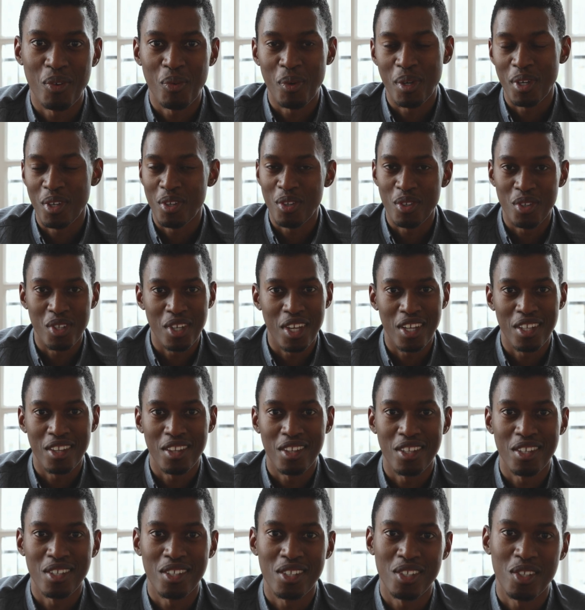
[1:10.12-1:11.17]
Like what someone
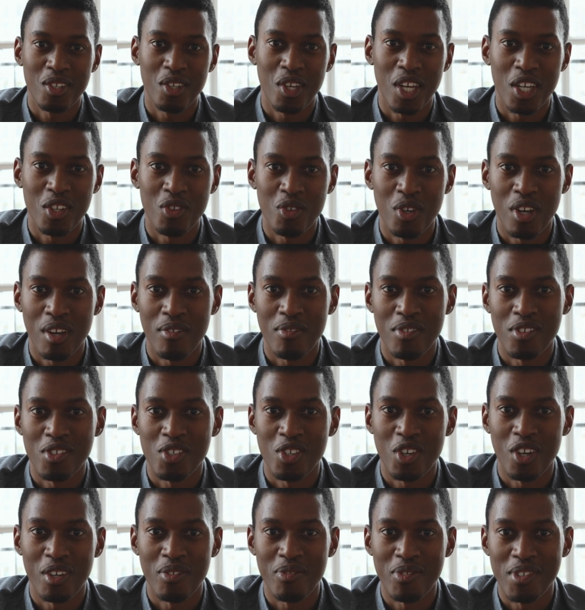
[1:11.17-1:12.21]
said? Show
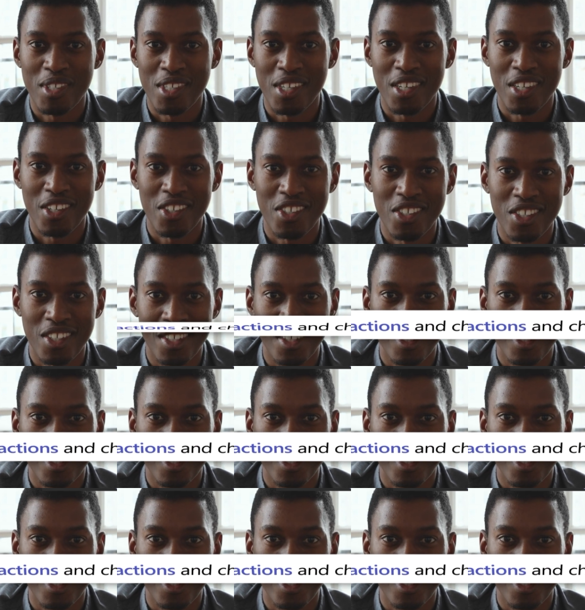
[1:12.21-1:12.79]
how you feel.